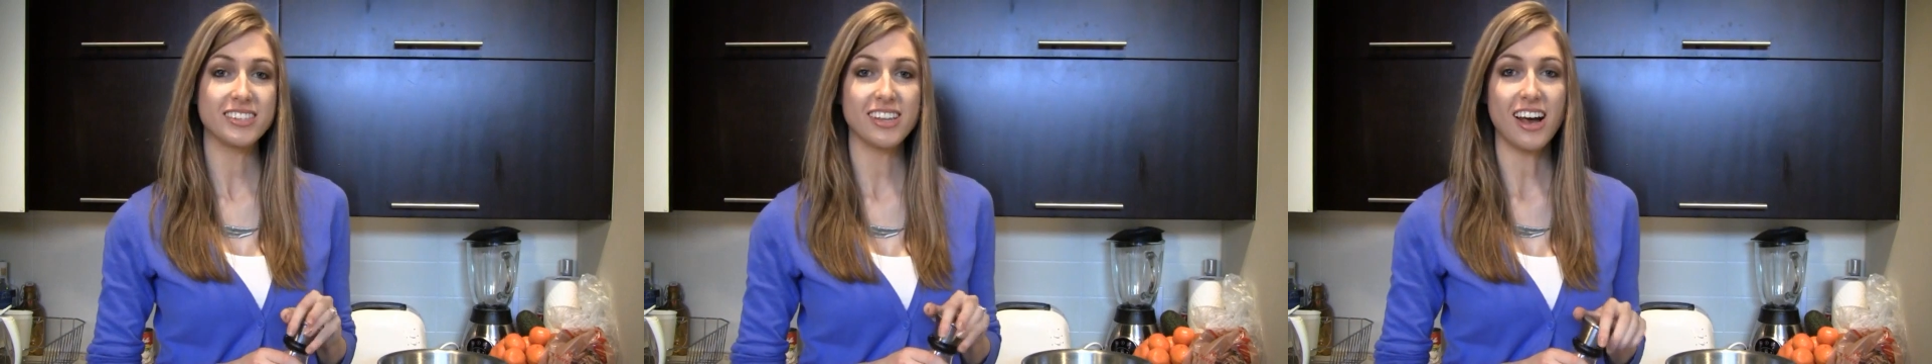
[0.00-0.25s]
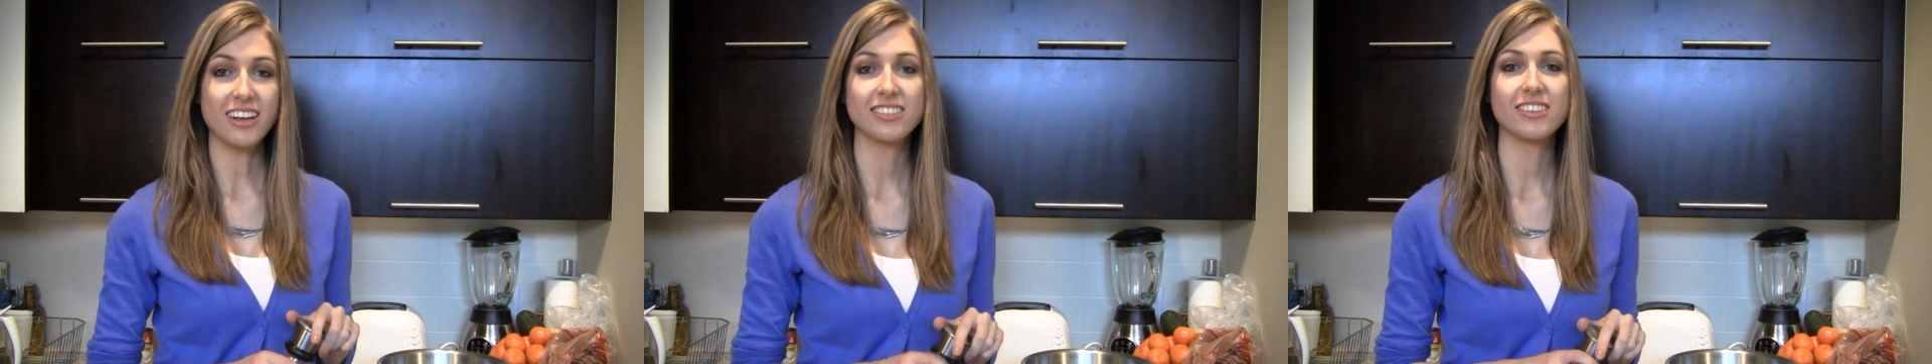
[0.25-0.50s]

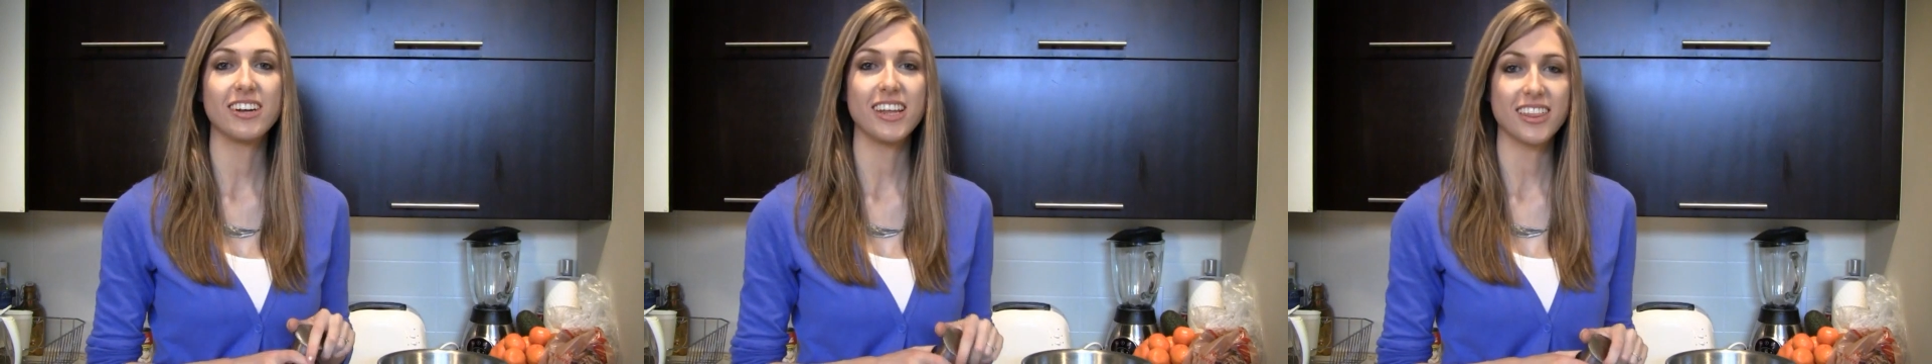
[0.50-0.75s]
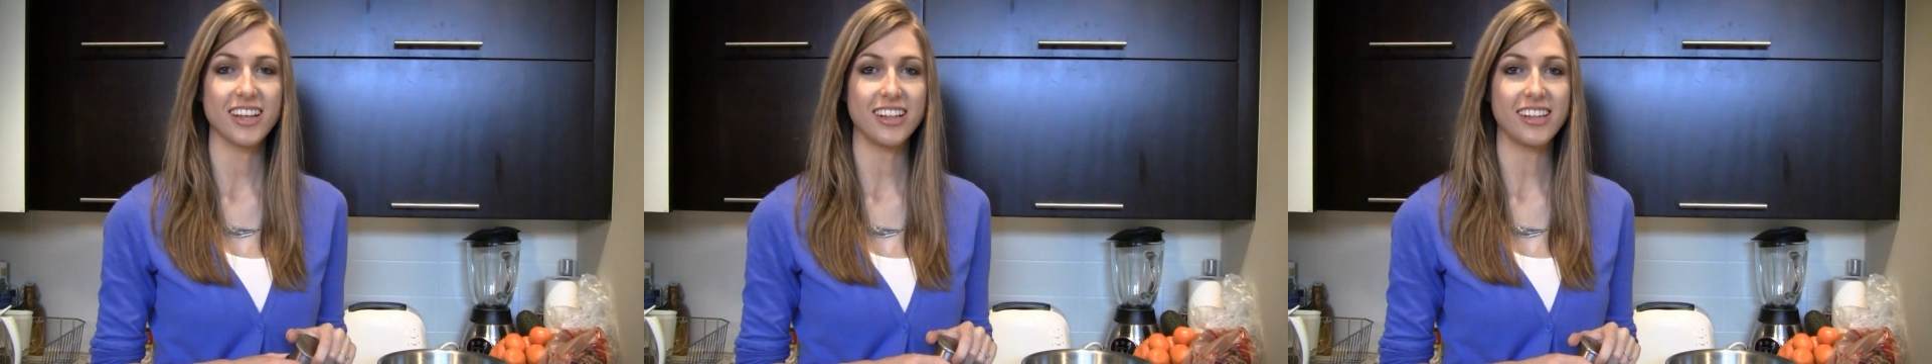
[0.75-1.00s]
sauce or
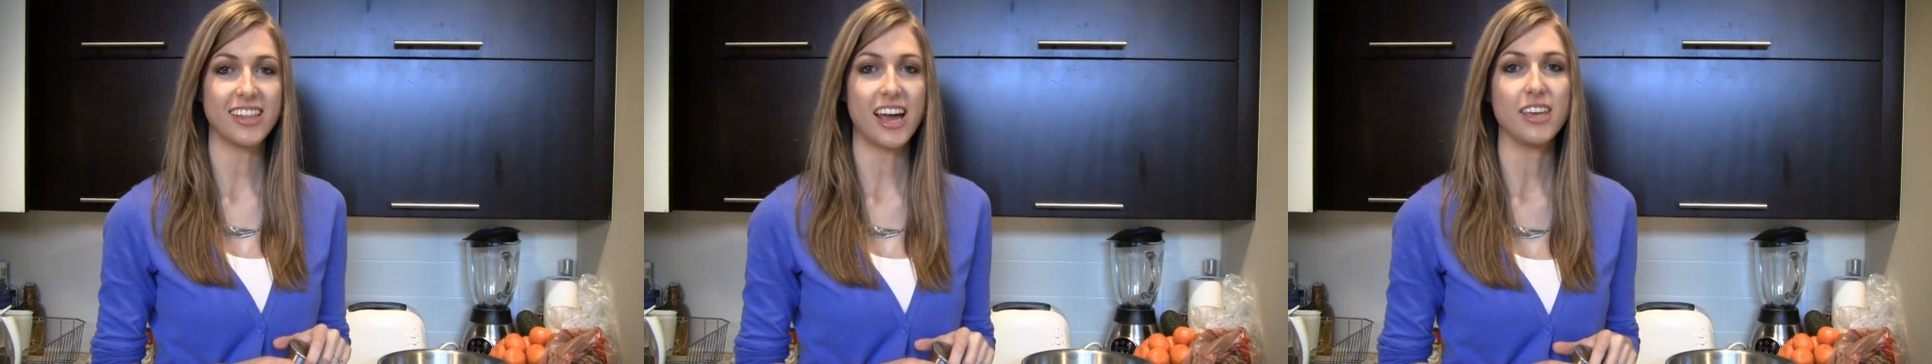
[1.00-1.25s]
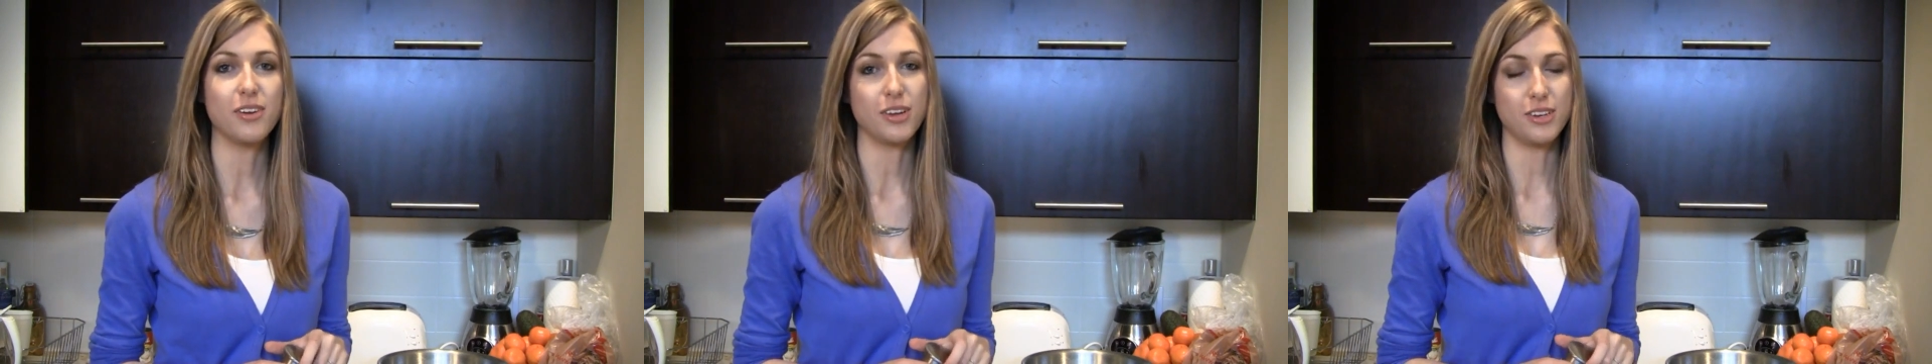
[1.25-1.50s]
anything like
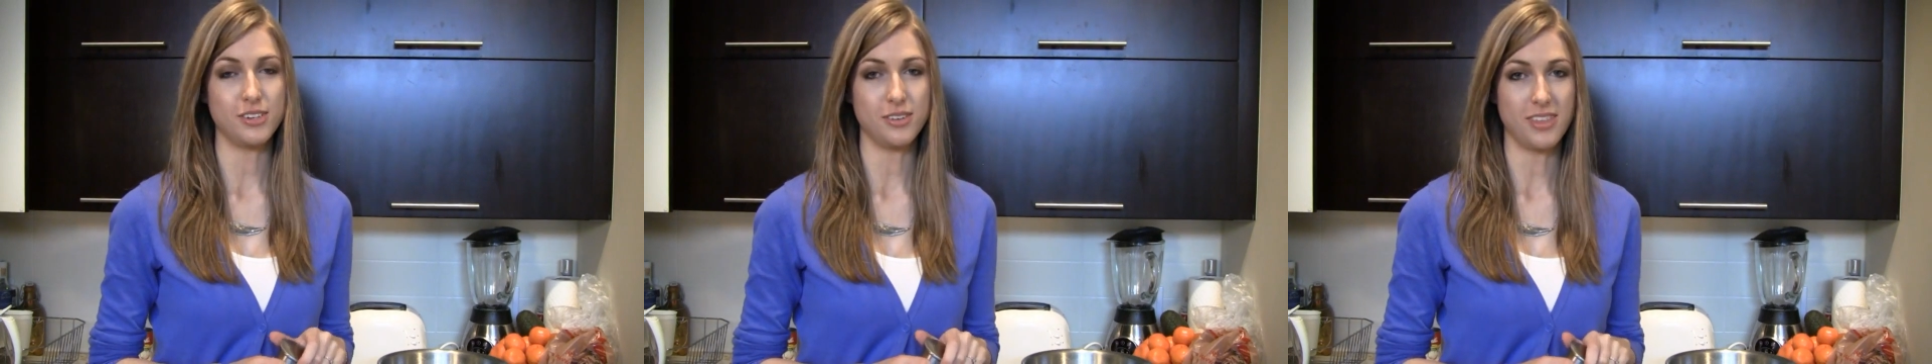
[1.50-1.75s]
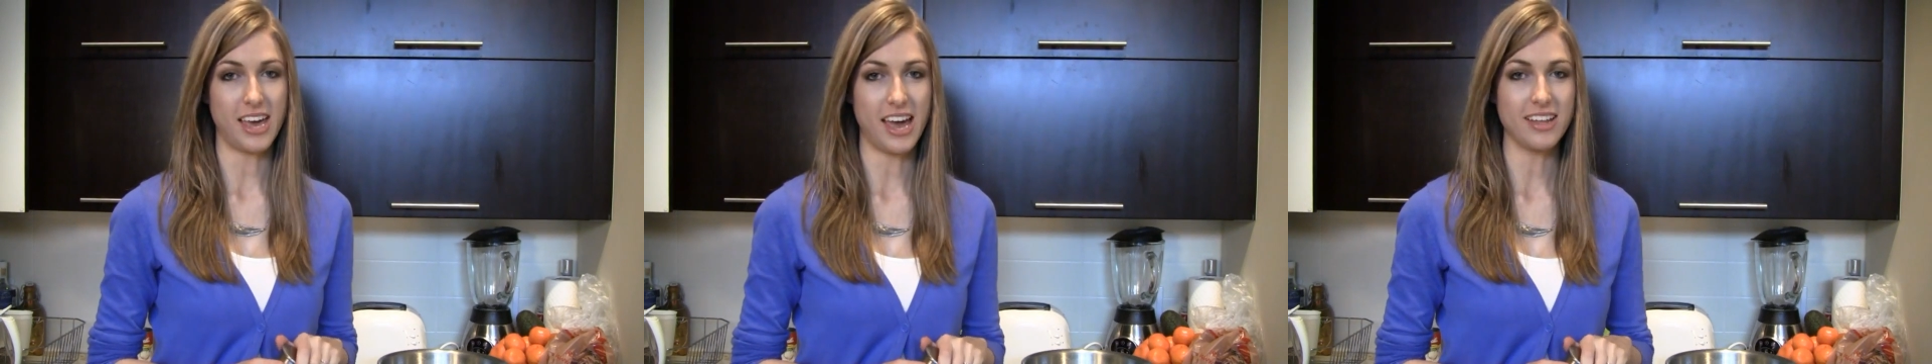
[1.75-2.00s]
that, you can
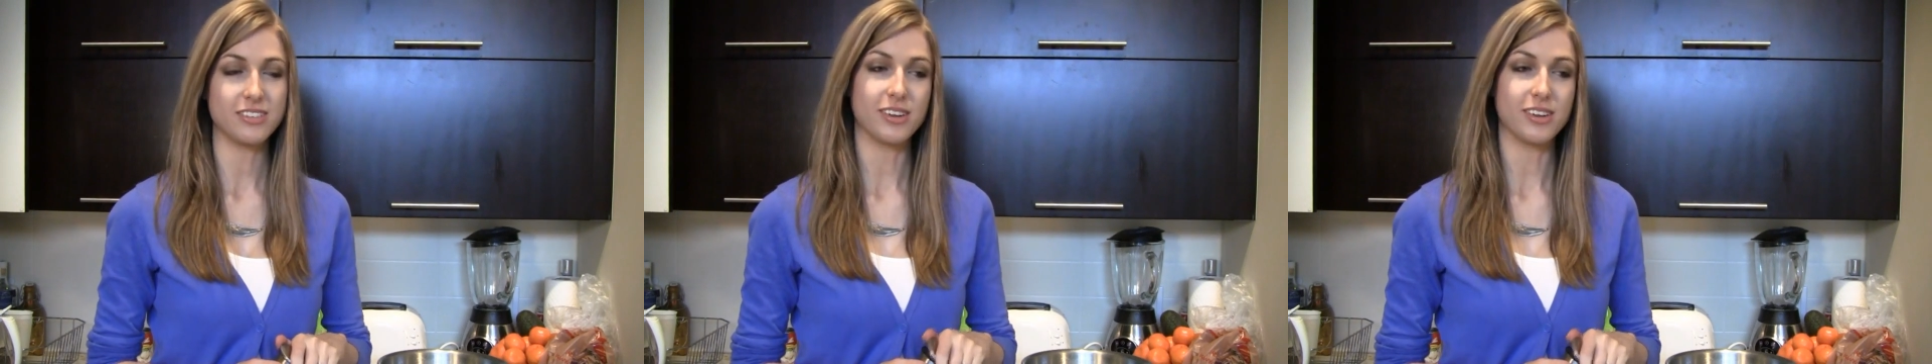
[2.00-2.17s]
do that.